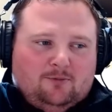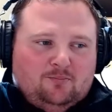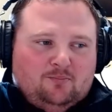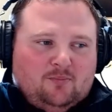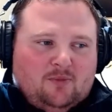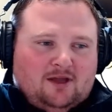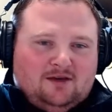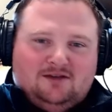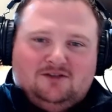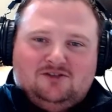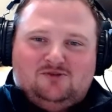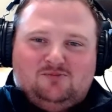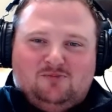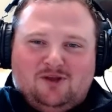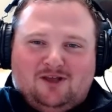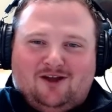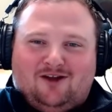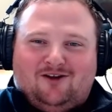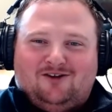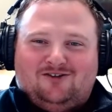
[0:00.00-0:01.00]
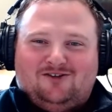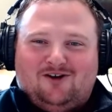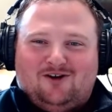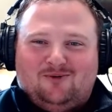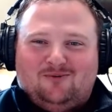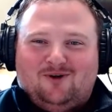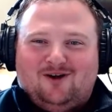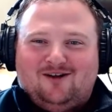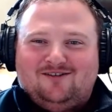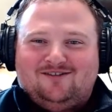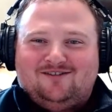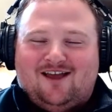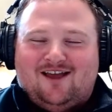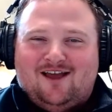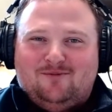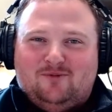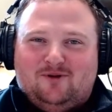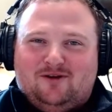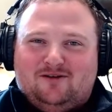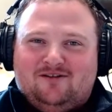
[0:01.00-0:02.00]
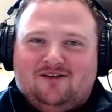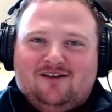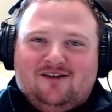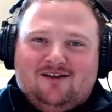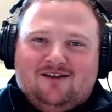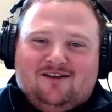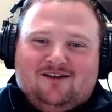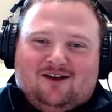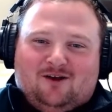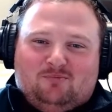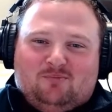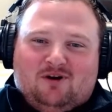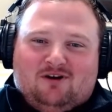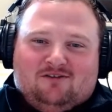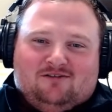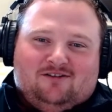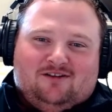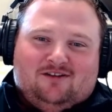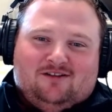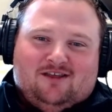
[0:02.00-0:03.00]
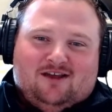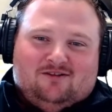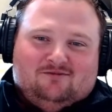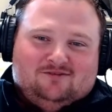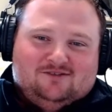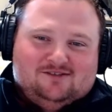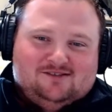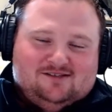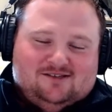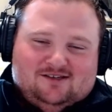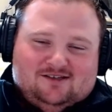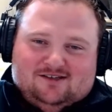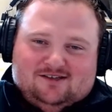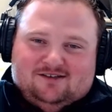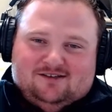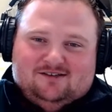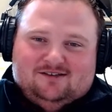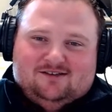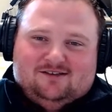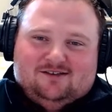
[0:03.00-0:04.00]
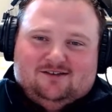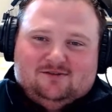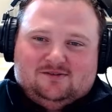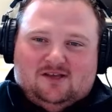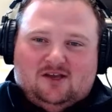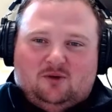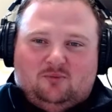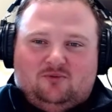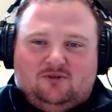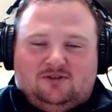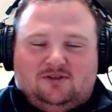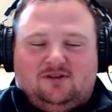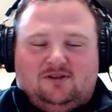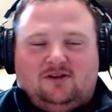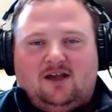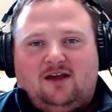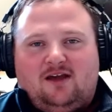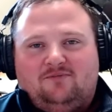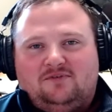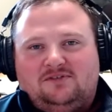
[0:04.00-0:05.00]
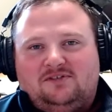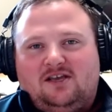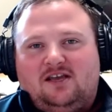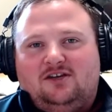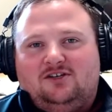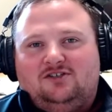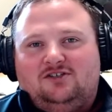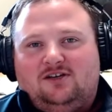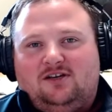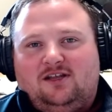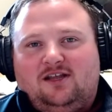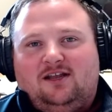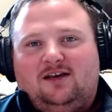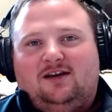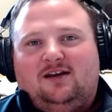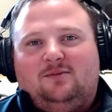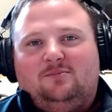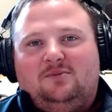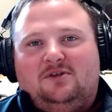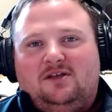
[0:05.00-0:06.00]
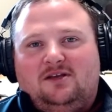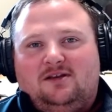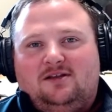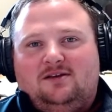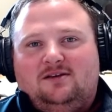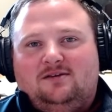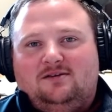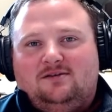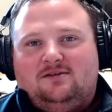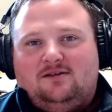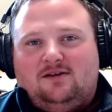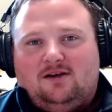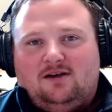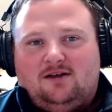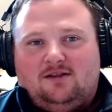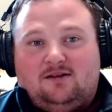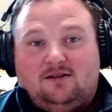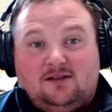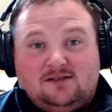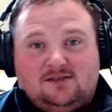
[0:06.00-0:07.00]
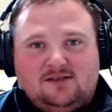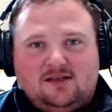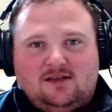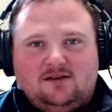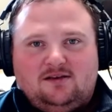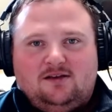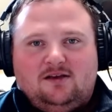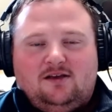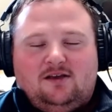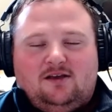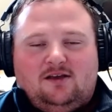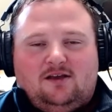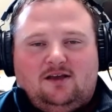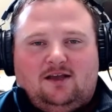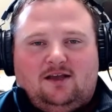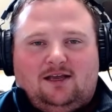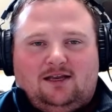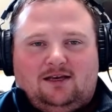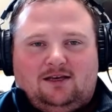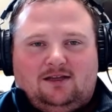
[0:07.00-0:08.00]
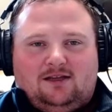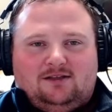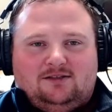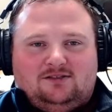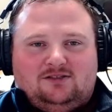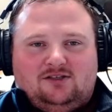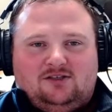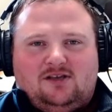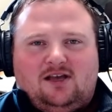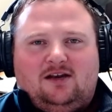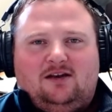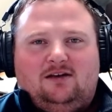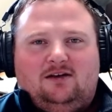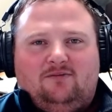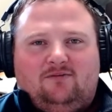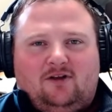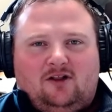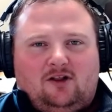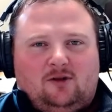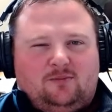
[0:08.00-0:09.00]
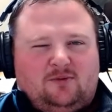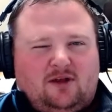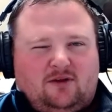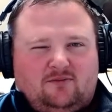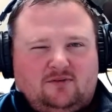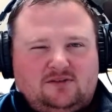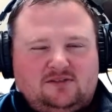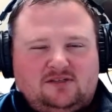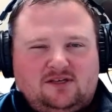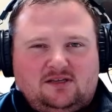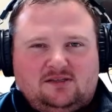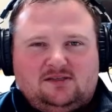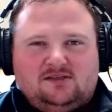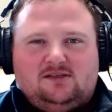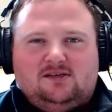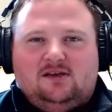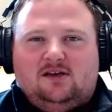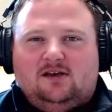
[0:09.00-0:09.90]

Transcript: I did speak out of turn one time, and apparently that was it was helpful to the conversation. He ended up getting the listing, and it's just kind of developed ever since.